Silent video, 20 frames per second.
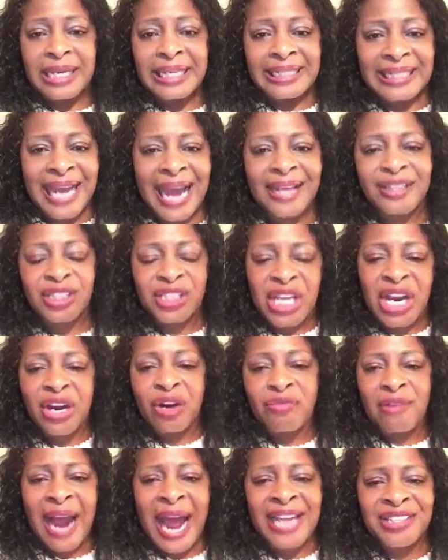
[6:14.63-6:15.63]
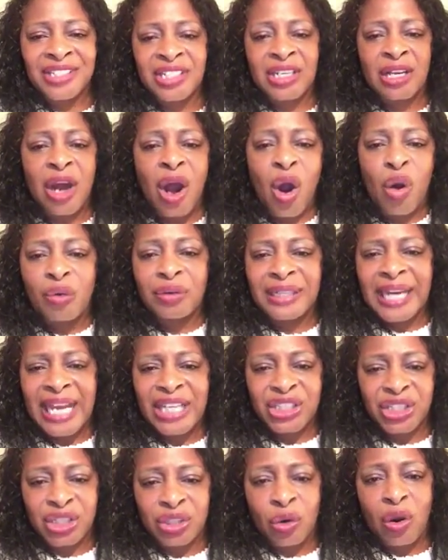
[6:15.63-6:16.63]
Not terrorizing a whole
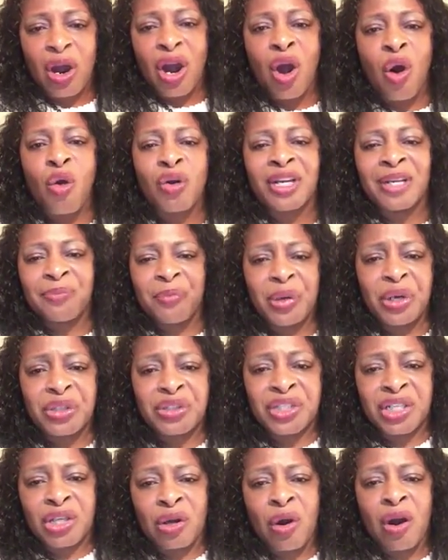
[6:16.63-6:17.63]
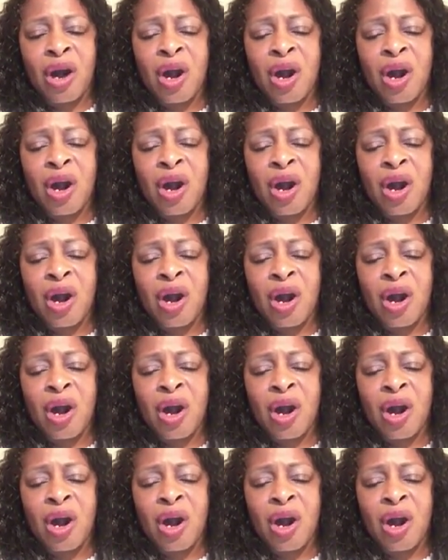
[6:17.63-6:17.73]
nation or a whole community or